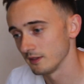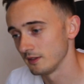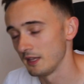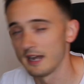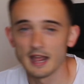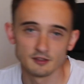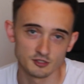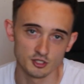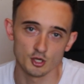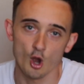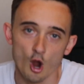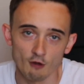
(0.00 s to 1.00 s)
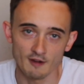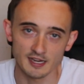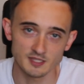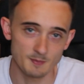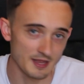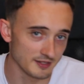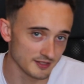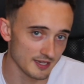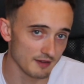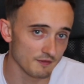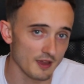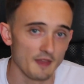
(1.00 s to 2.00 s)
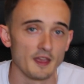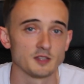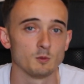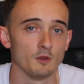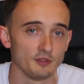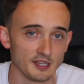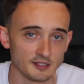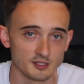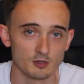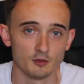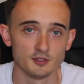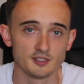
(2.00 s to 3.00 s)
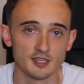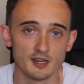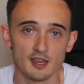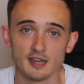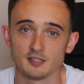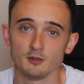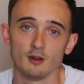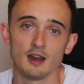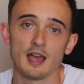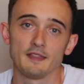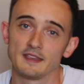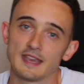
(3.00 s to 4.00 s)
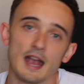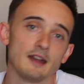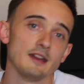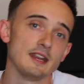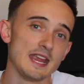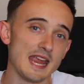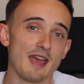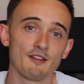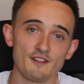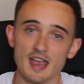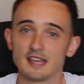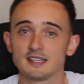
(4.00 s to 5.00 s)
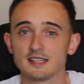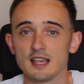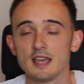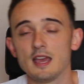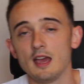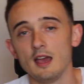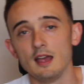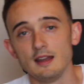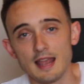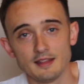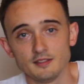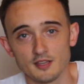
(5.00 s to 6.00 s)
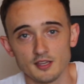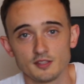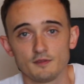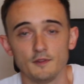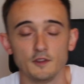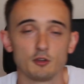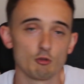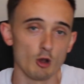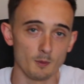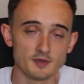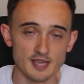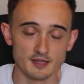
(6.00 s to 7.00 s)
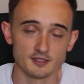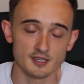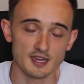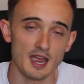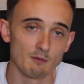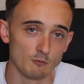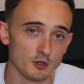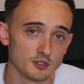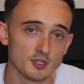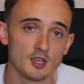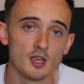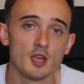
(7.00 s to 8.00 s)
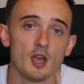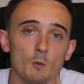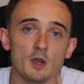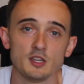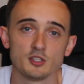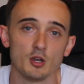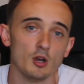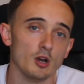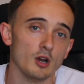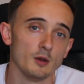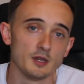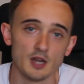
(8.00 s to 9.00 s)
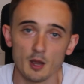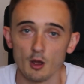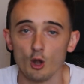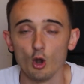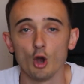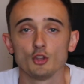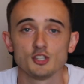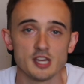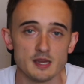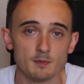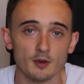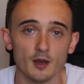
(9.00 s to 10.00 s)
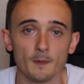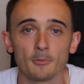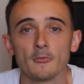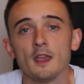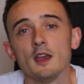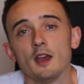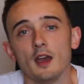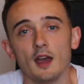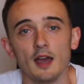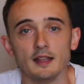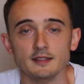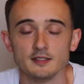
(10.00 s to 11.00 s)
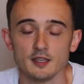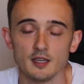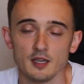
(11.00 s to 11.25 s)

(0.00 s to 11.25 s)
the lenses are expensive, and that's one thing to consider. It's not like the Canon EFS lenses for the crop sensor cameras, which are, you know, a lot cheaper, and